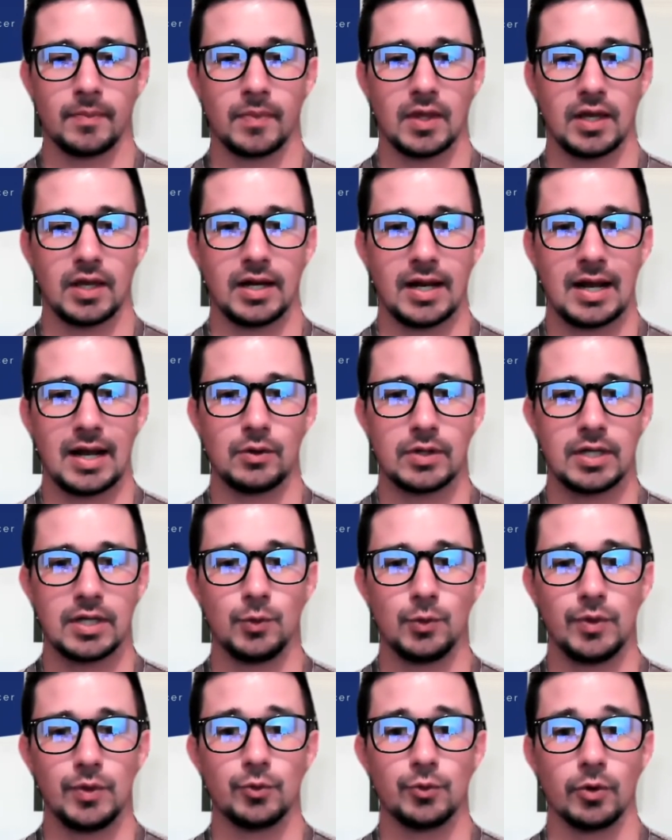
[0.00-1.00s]
And how
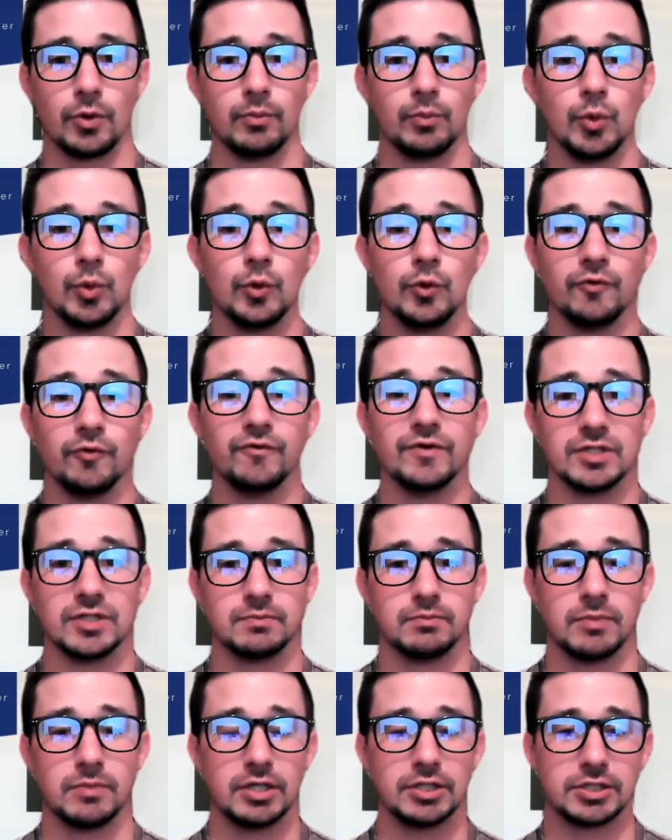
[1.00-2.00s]
can we remove as
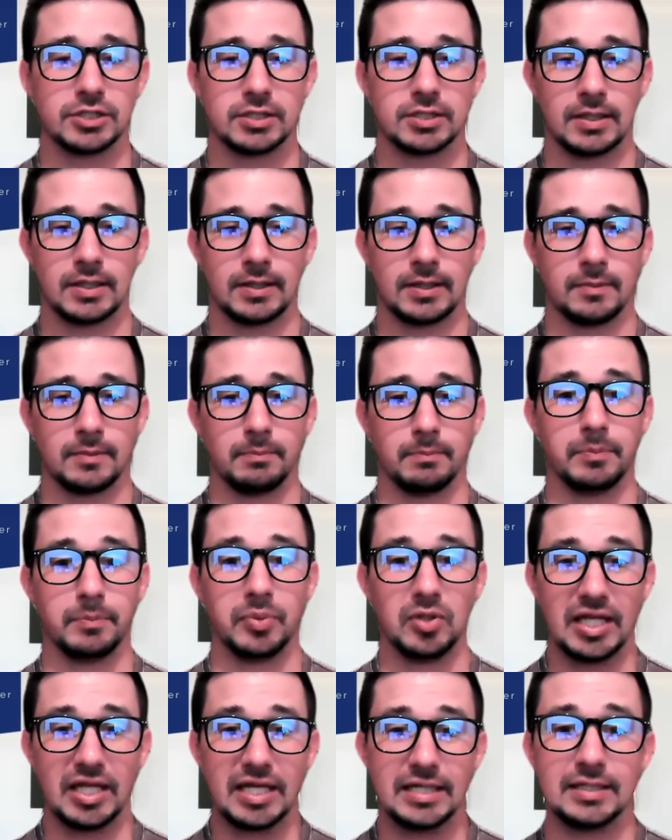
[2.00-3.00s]
much
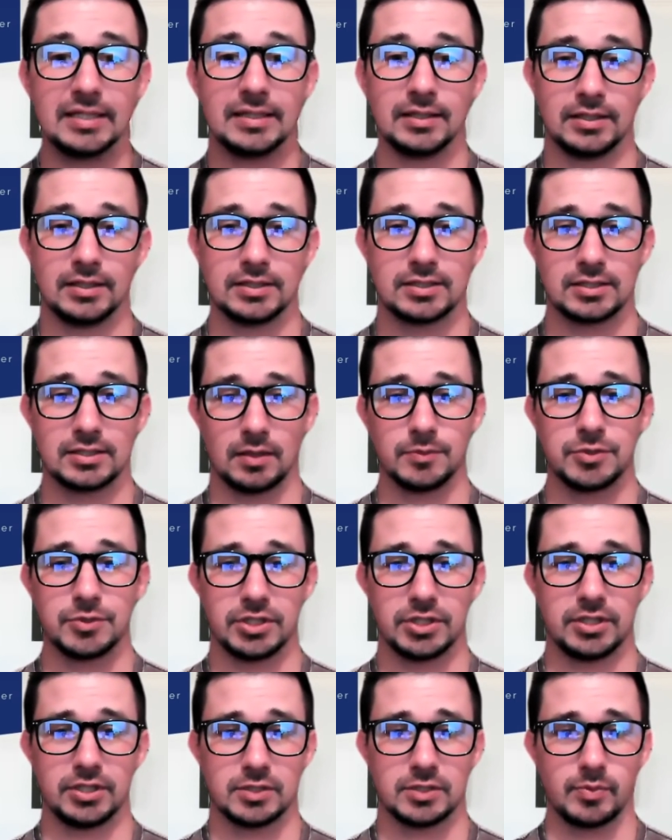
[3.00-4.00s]
blatant
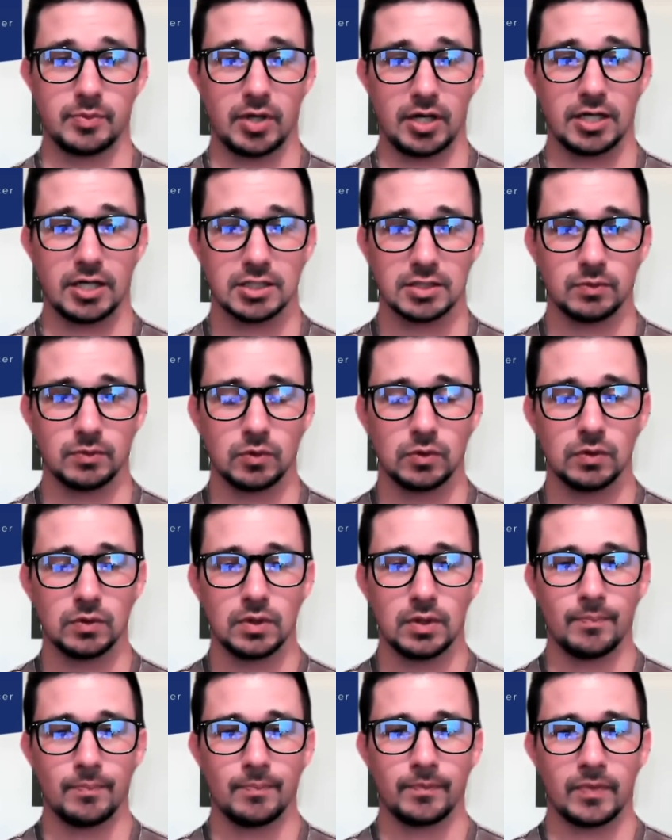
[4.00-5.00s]
assumption as possible
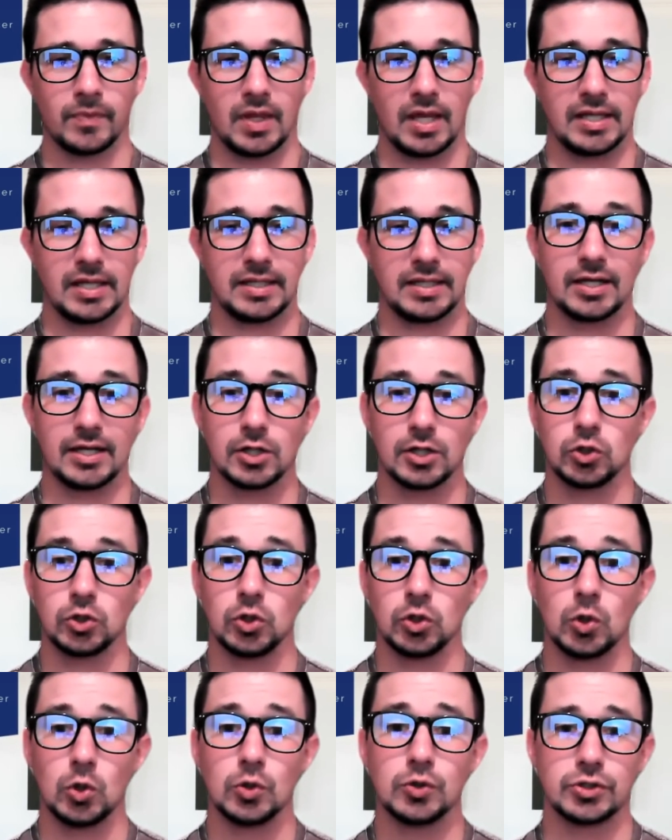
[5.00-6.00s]
and get
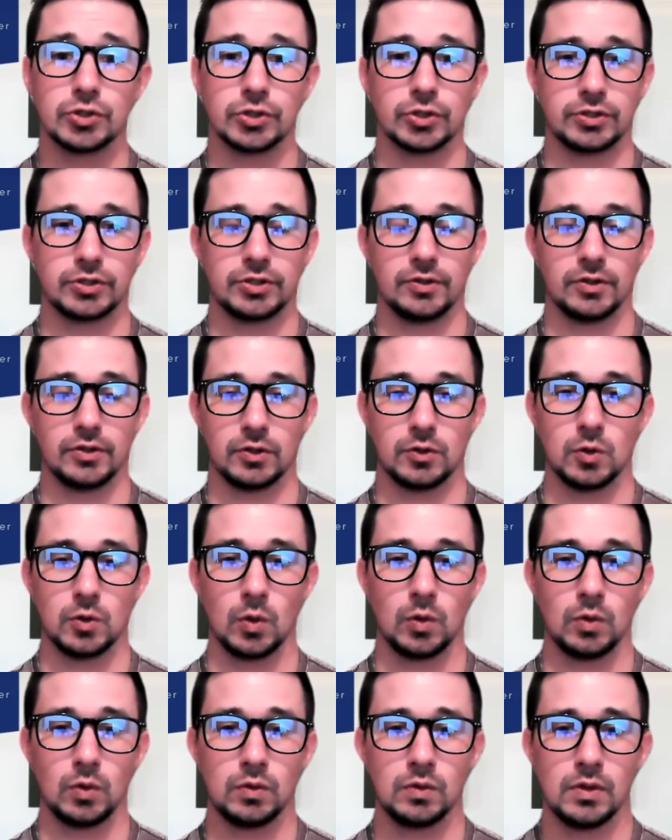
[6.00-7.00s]
closer to the
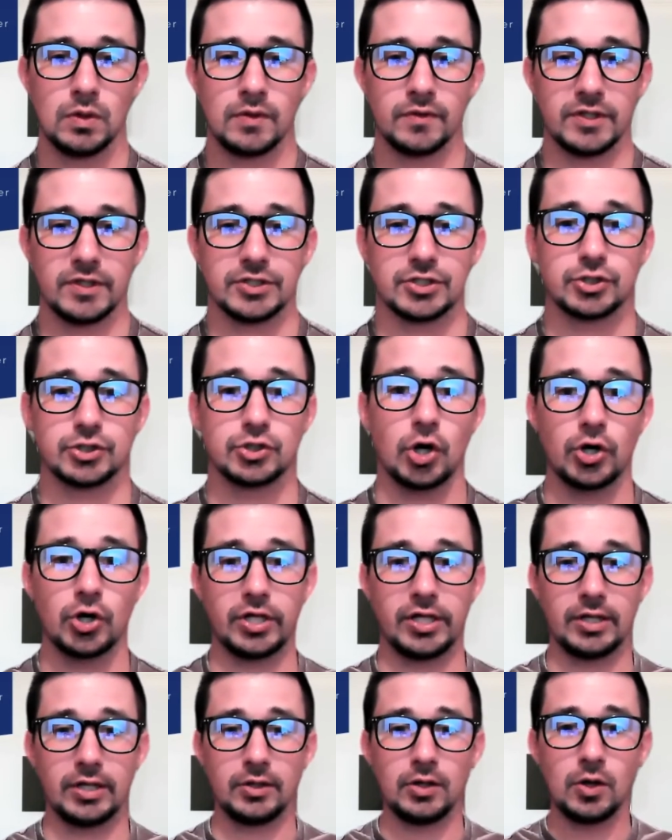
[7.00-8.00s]
goal than
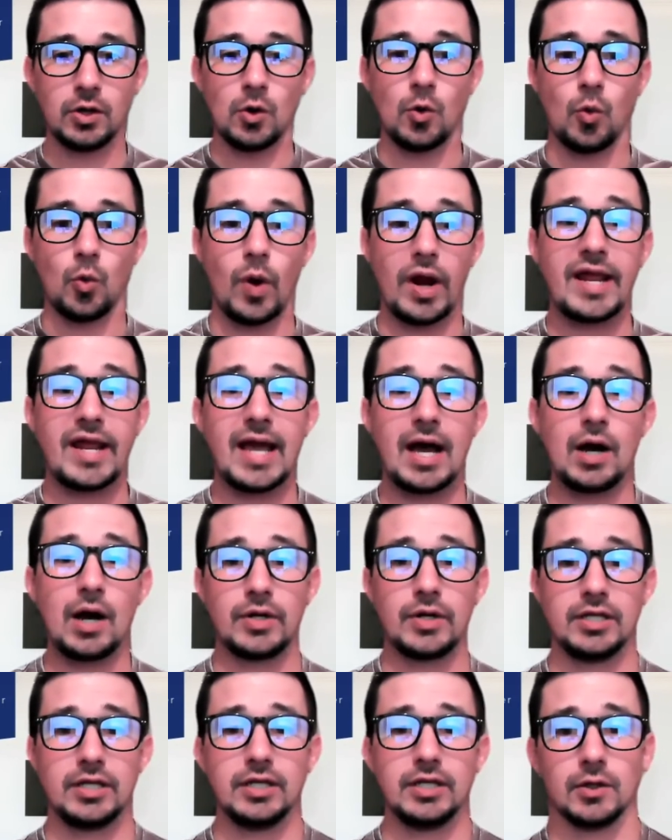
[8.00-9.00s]
starting way out
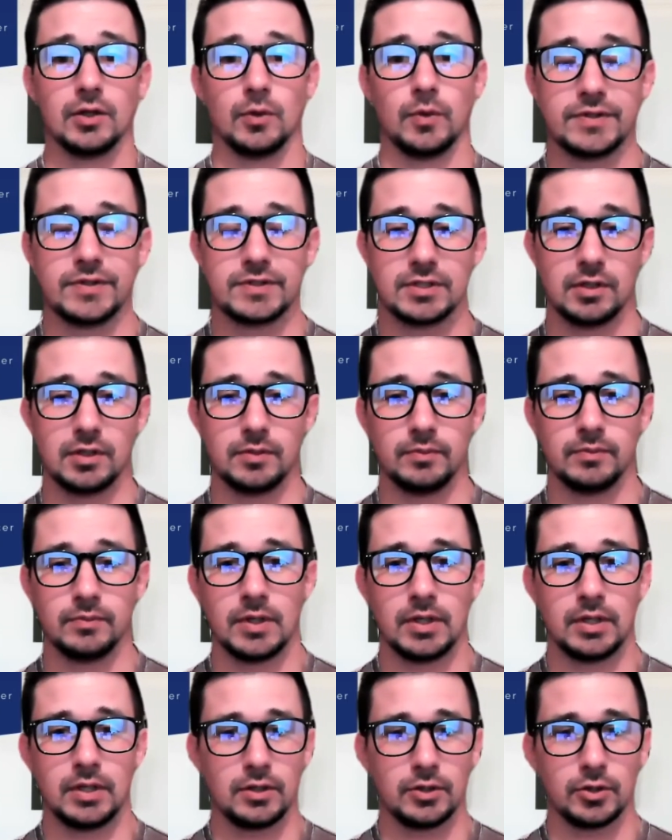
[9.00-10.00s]
here with some
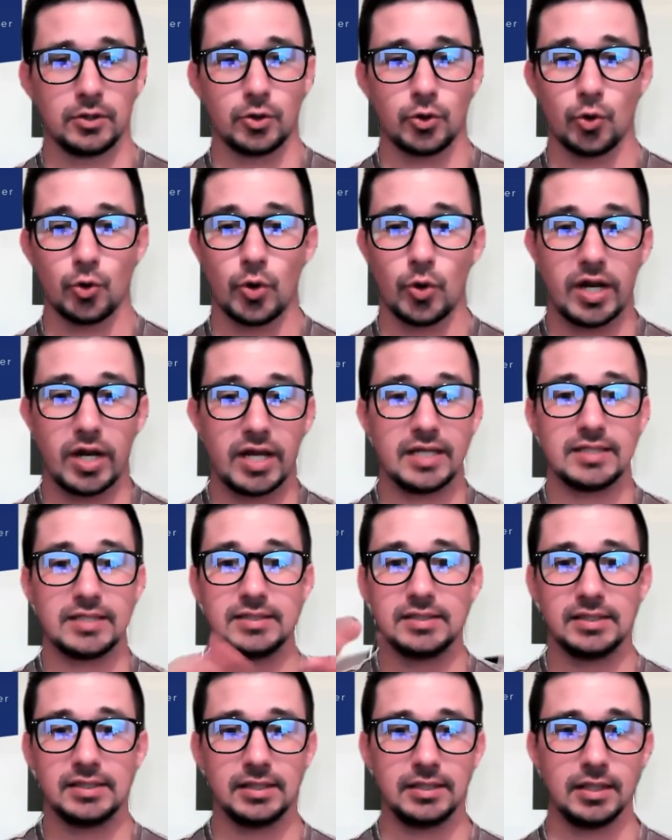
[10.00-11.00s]

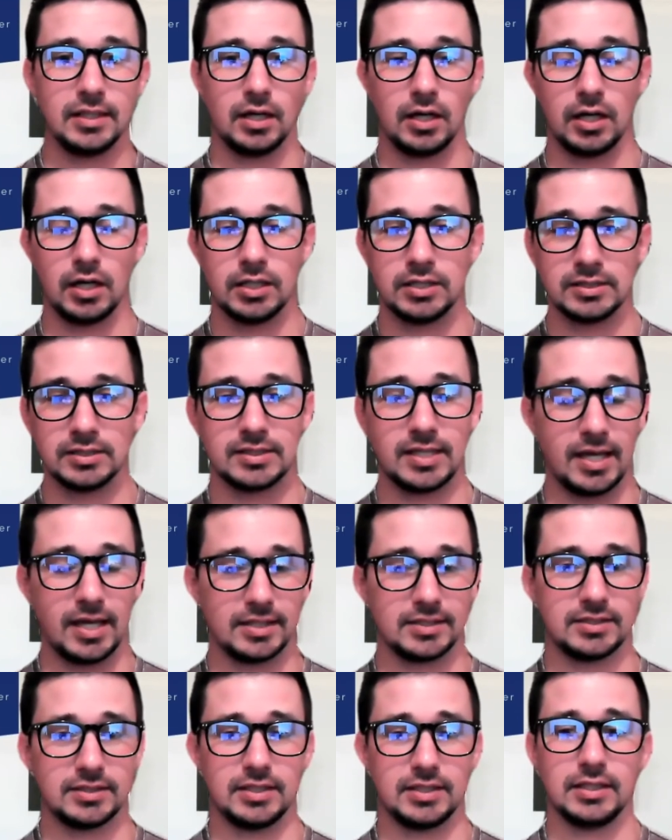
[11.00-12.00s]
crazy,
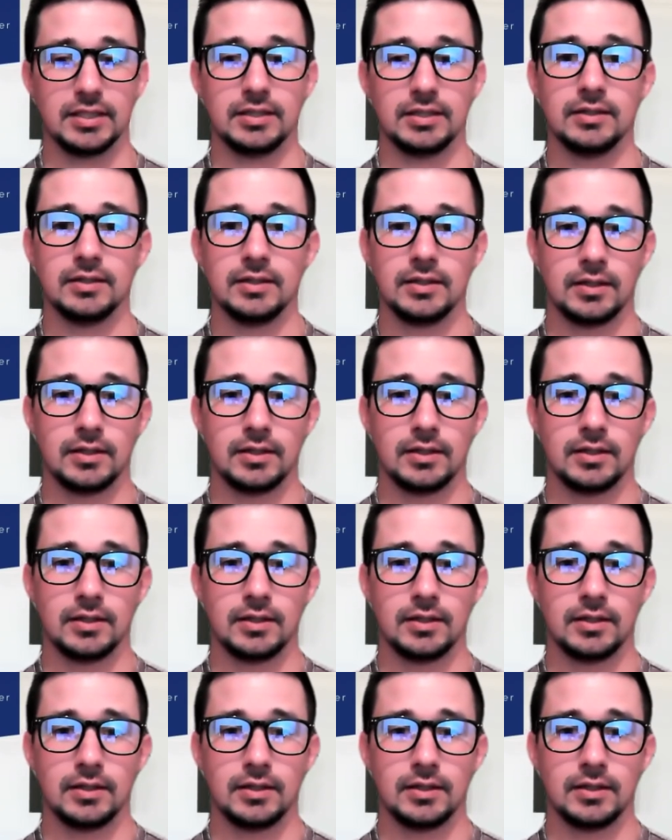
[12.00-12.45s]
untested